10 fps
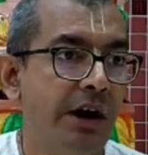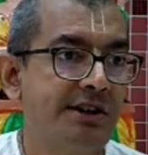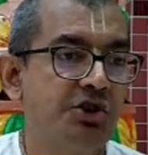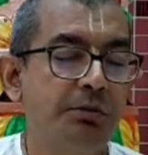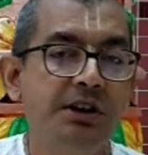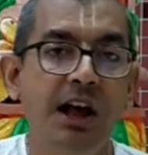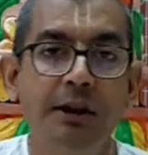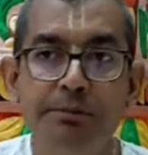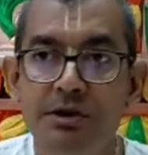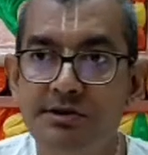get so many
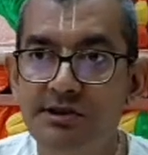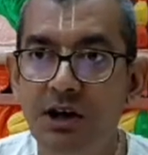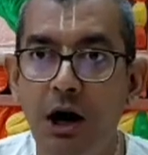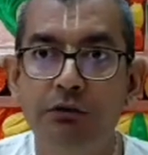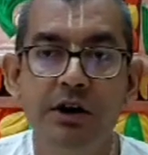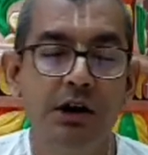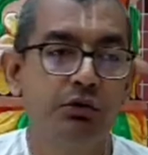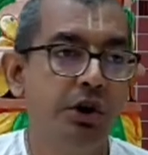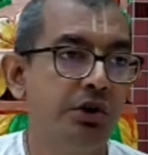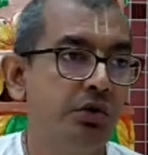helpers, how we
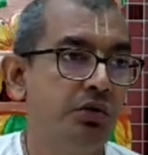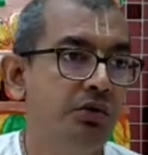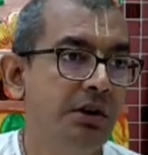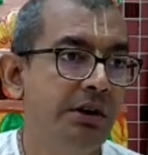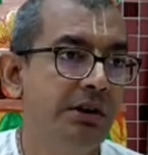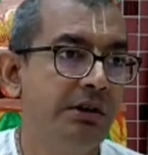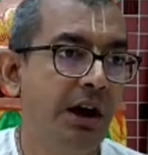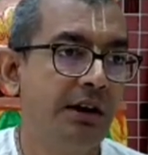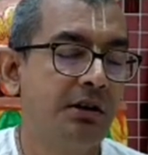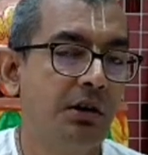are going to
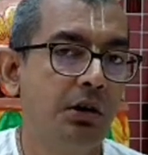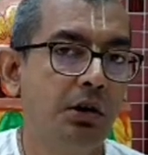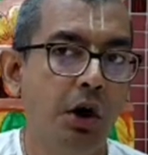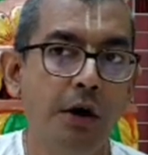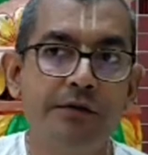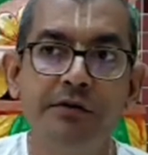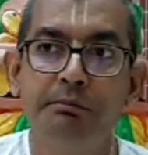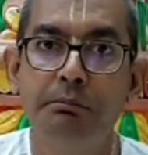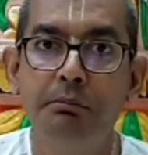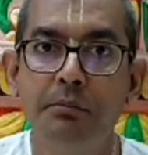get a lot of
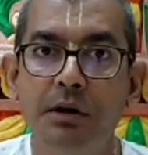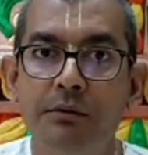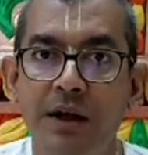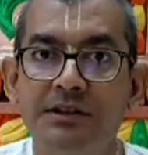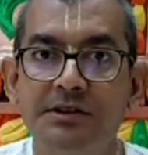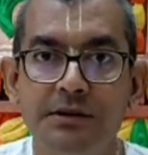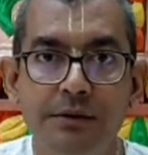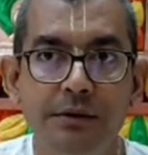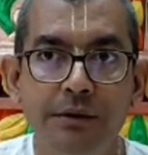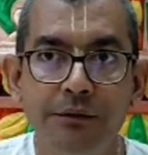wealth
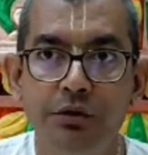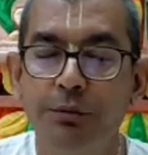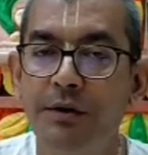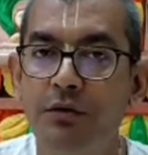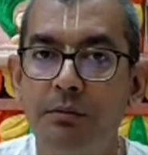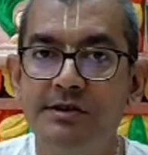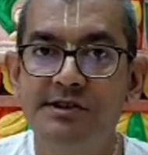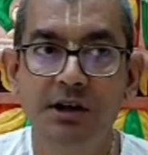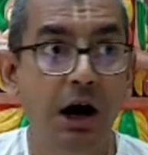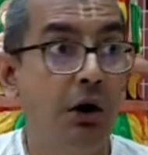to perform
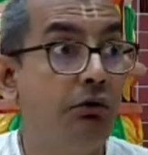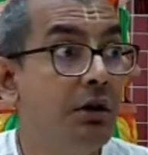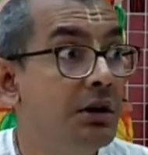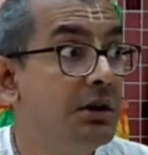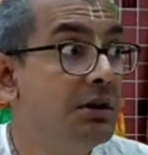these yajna, how,